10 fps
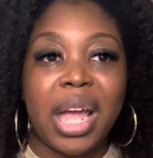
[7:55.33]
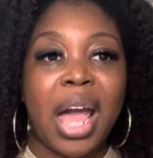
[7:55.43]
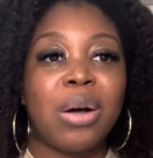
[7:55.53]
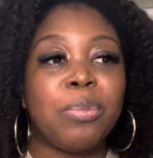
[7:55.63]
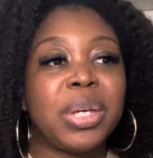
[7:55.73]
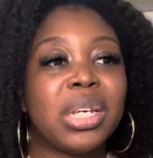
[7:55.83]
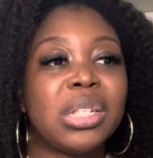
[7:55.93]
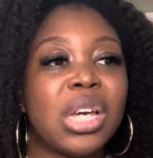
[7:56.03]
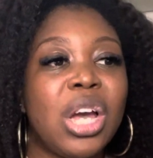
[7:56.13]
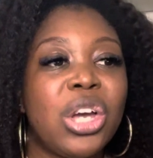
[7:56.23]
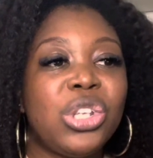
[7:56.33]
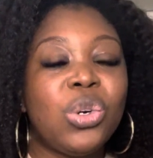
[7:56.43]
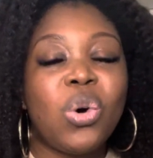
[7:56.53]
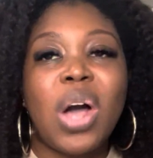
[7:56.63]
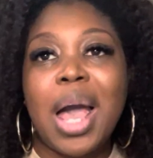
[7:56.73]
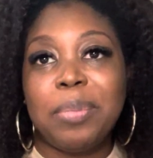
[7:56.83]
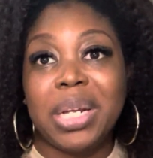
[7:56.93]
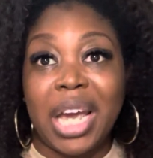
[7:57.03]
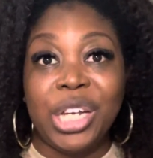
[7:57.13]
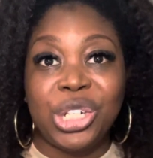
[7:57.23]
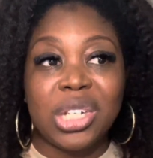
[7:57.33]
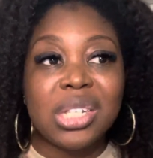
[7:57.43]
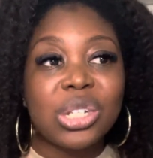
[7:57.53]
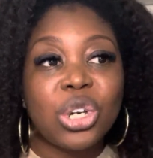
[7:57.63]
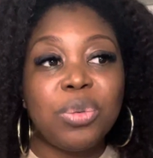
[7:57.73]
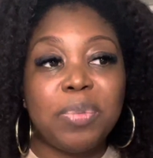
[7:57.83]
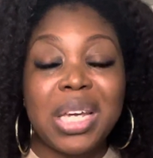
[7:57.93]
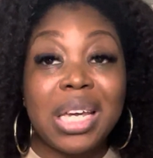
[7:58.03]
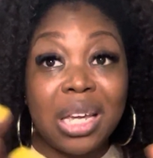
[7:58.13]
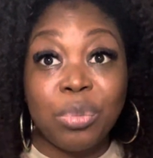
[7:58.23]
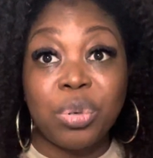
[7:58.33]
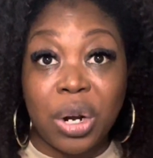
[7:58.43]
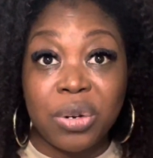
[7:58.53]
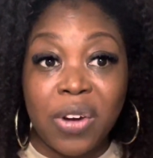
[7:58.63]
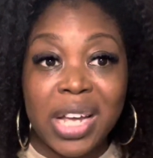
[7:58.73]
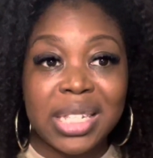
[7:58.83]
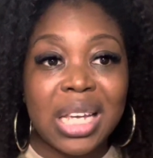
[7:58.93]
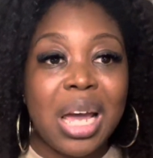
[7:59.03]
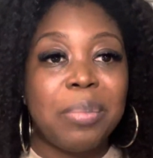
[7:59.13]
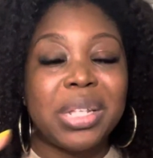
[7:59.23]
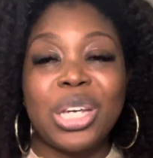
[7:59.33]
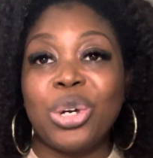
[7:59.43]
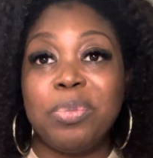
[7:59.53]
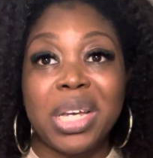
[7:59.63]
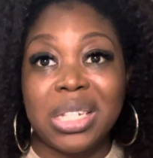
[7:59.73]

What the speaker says: out, because your applications could be in progress, but they could be at